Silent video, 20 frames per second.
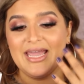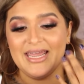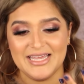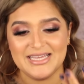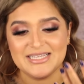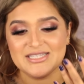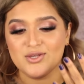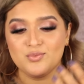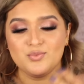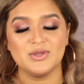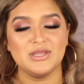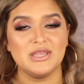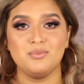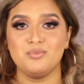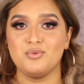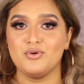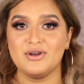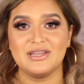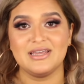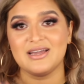It is a really
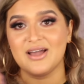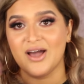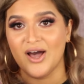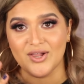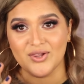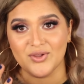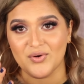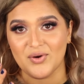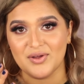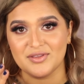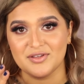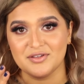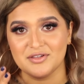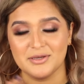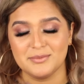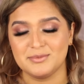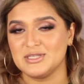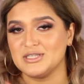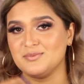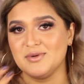pretty color on the
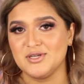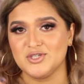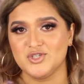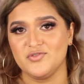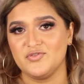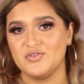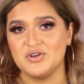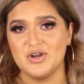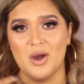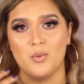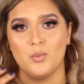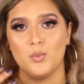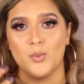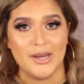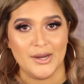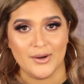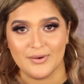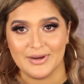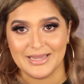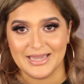lips, especially if you're not
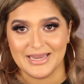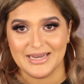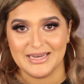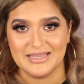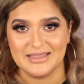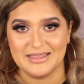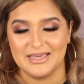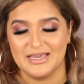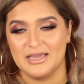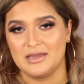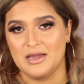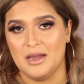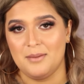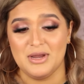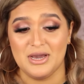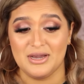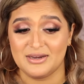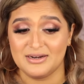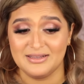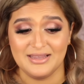wearing anything. I'm
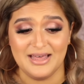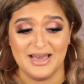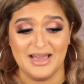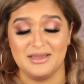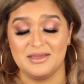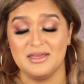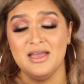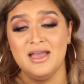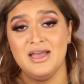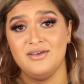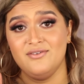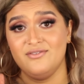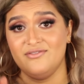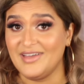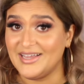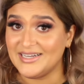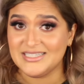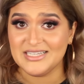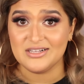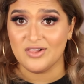not gonna lie,
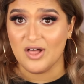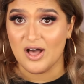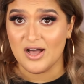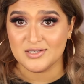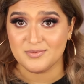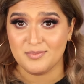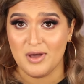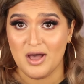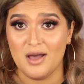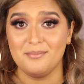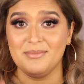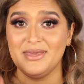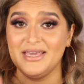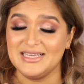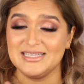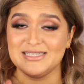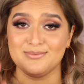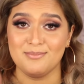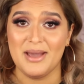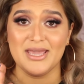Fenty Gloss Bomb
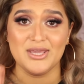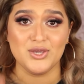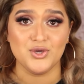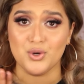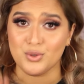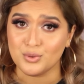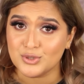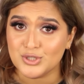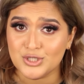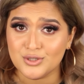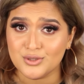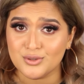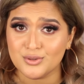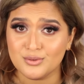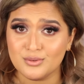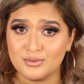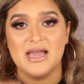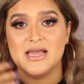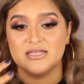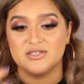is my
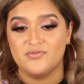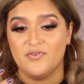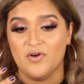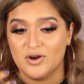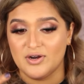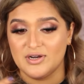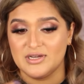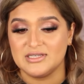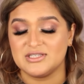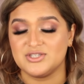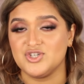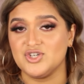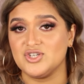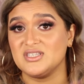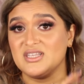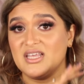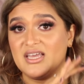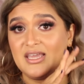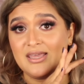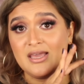go-to as far as
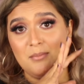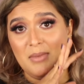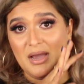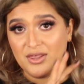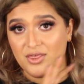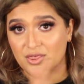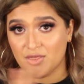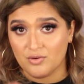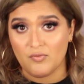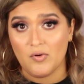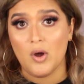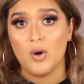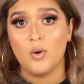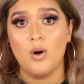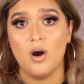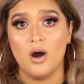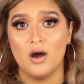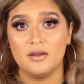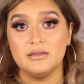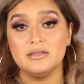just like my
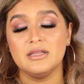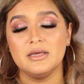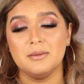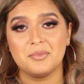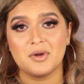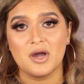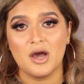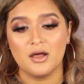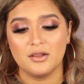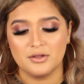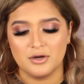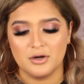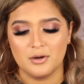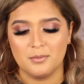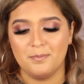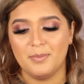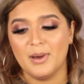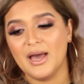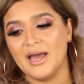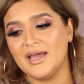throw-on lip color,
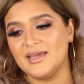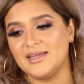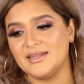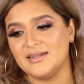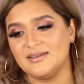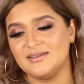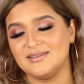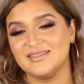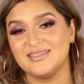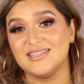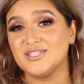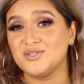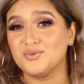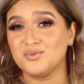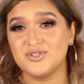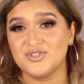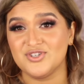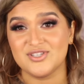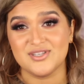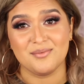but this
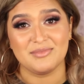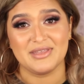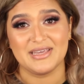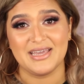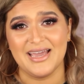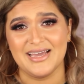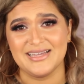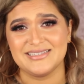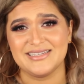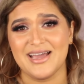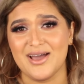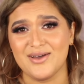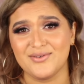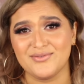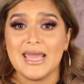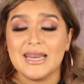was just something I had to have.